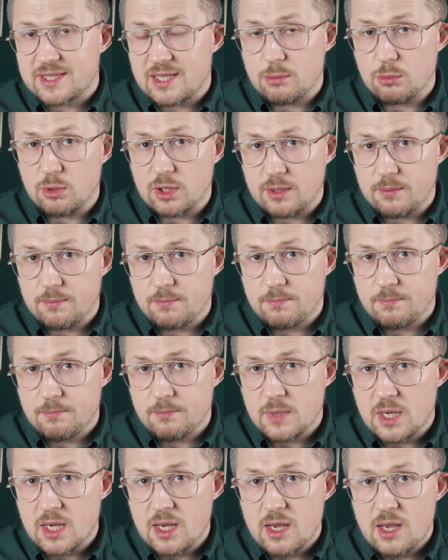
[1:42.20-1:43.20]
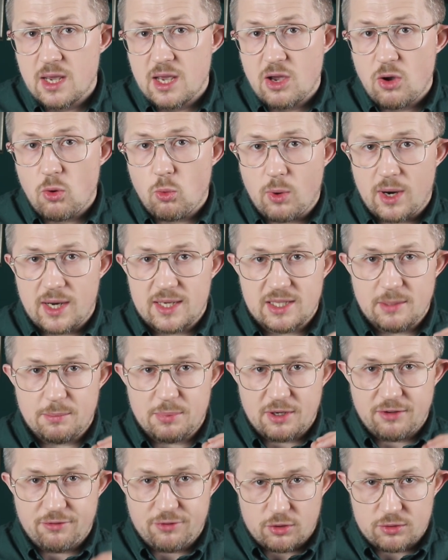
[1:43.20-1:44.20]
stimuli, while the
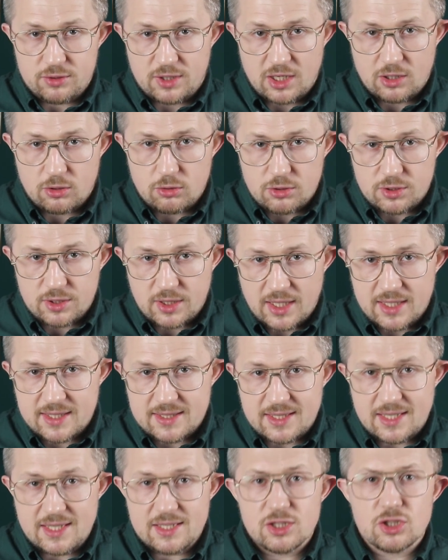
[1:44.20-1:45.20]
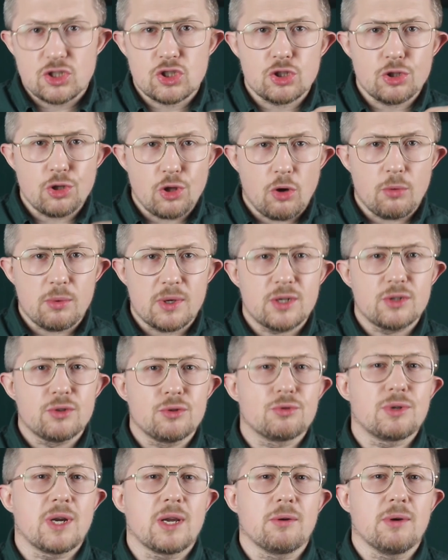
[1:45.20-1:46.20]
prefrontal cortex is slower
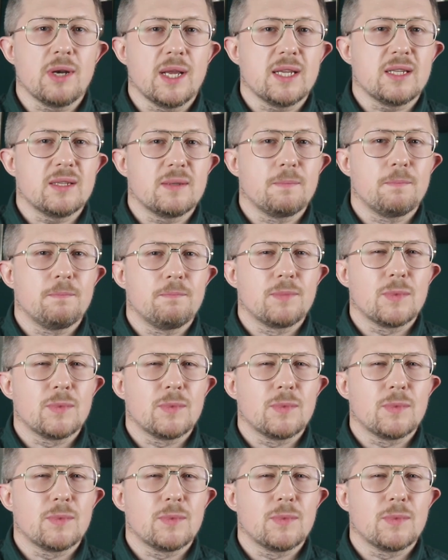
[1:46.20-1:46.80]
to regulate,